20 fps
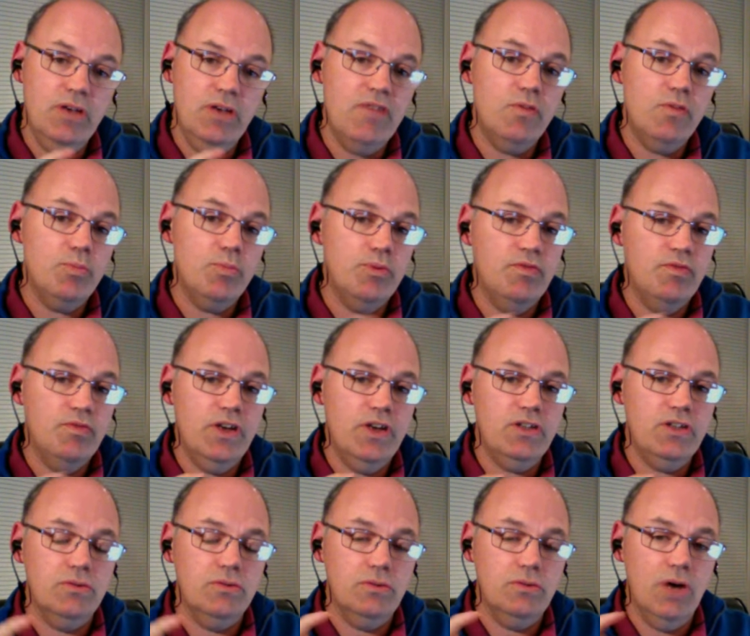a
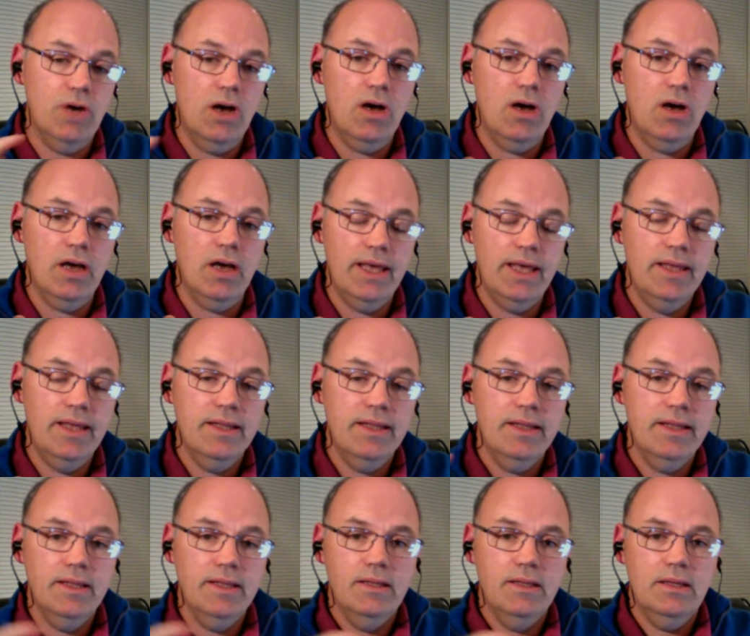professional eye,
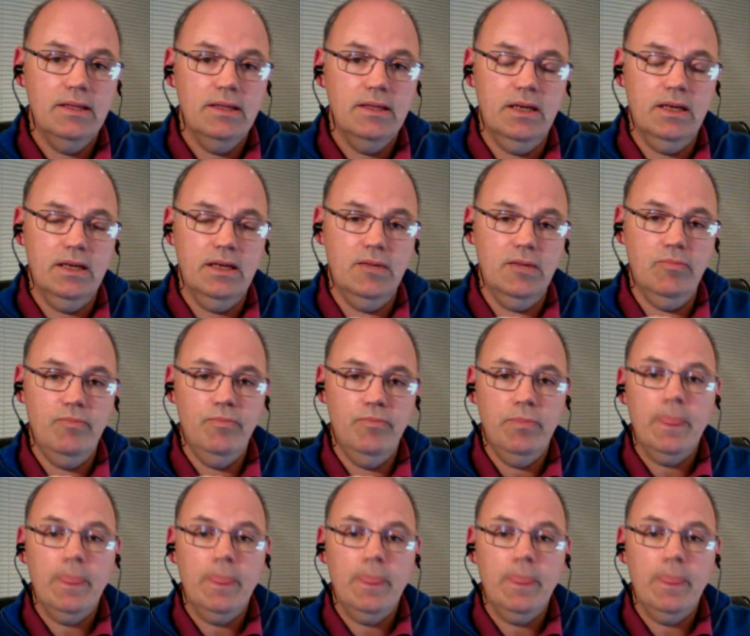um,